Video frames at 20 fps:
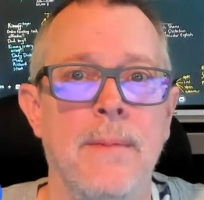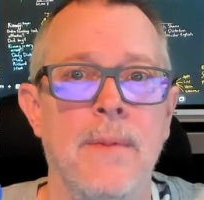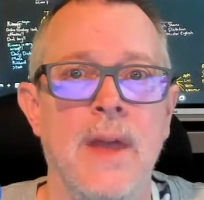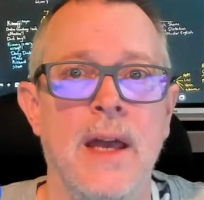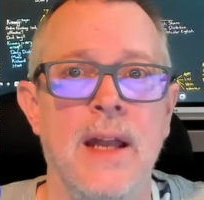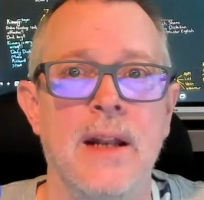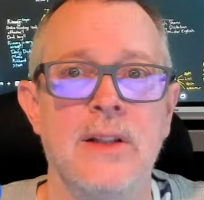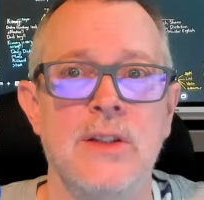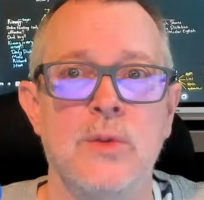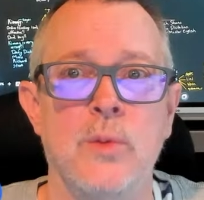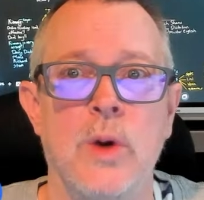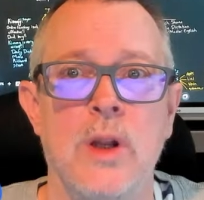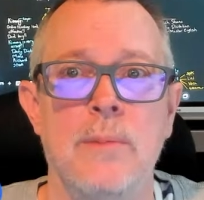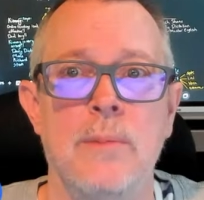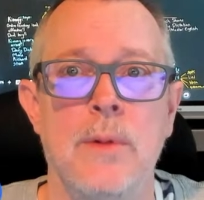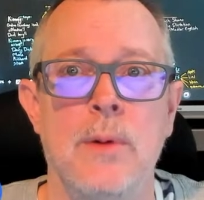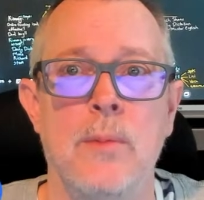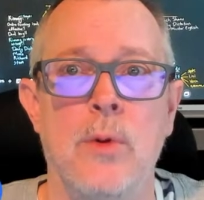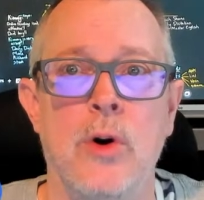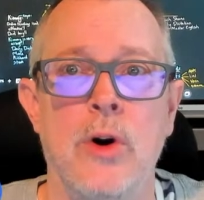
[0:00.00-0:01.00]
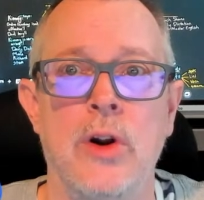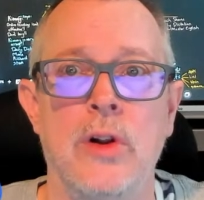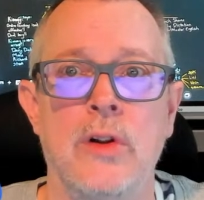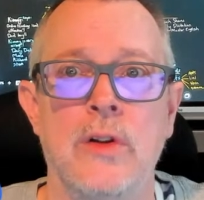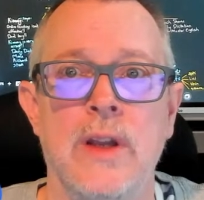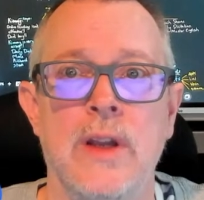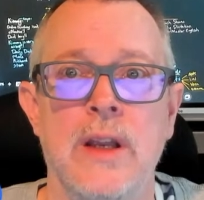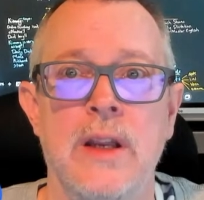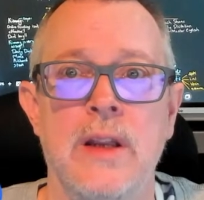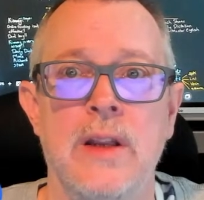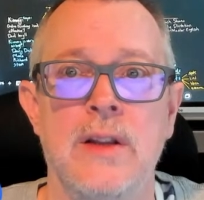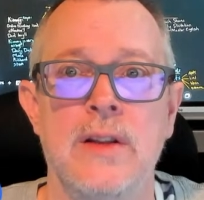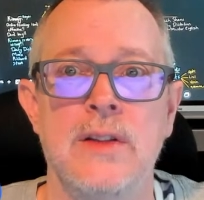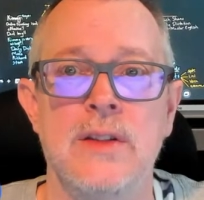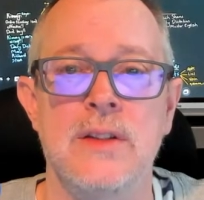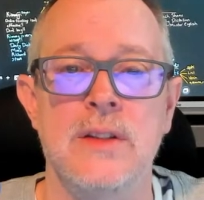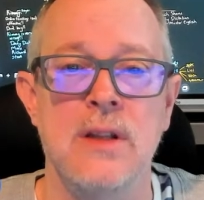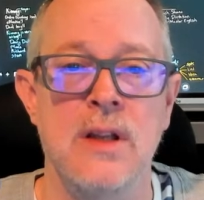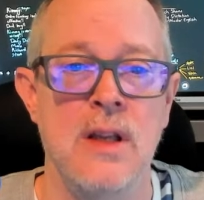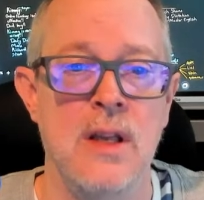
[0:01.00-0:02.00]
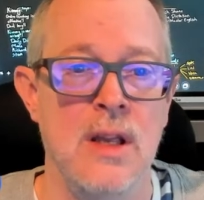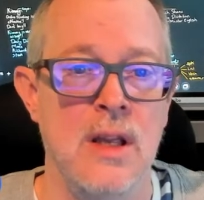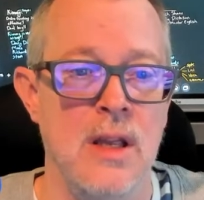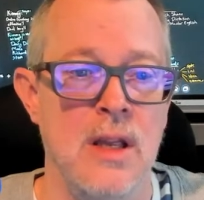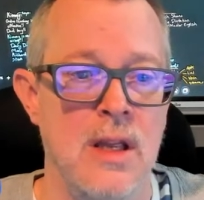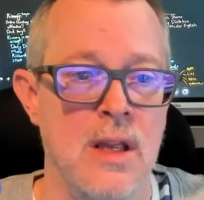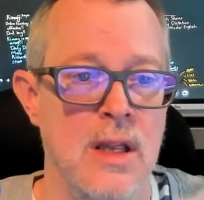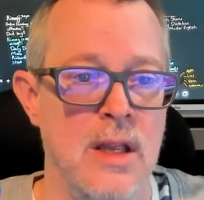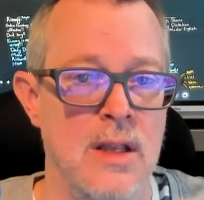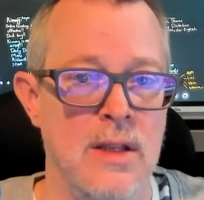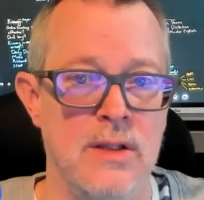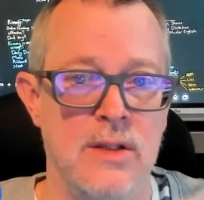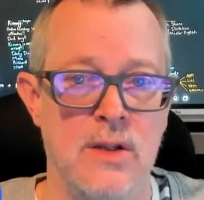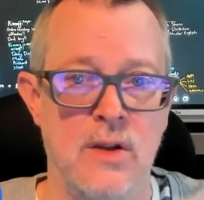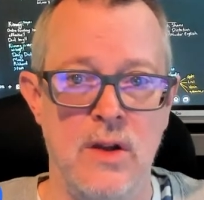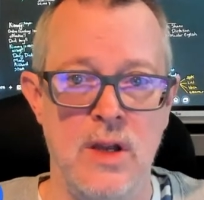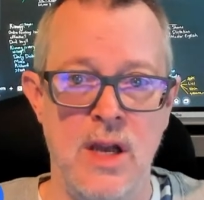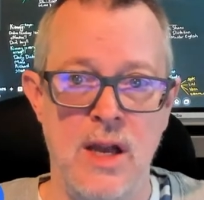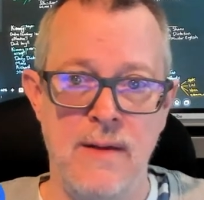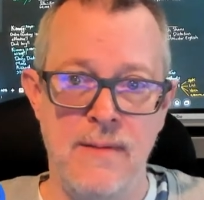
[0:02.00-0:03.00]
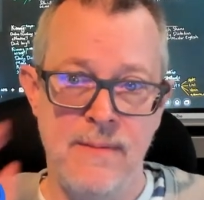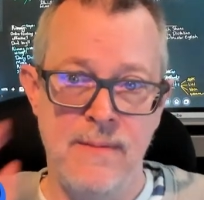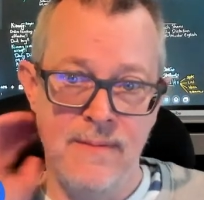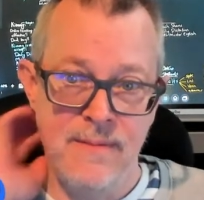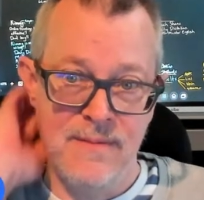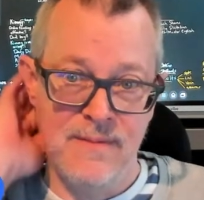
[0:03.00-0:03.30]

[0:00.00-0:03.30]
That is when Memorial Day is. So yeah.